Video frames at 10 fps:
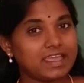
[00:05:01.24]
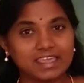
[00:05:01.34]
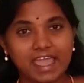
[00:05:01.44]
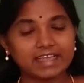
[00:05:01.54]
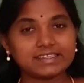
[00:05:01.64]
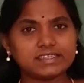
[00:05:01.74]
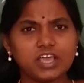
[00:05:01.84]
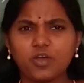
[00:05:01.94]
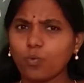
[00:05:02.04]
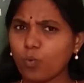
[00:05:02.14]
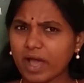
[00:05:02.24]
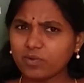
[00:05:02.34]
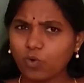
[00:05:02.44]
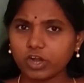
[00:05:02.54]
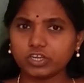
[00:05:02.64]
Yes,
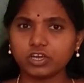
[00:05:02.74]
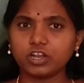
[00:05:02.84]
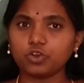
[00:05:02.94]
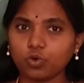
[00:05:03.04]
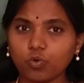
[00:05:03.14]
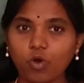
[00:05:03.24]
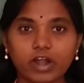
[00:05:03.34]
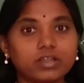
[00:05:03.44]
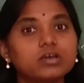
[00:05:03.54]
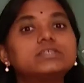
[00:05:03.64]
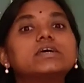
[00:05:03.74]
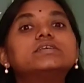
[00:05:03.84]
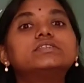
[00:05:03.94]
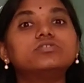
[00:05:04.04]
one water, two waters is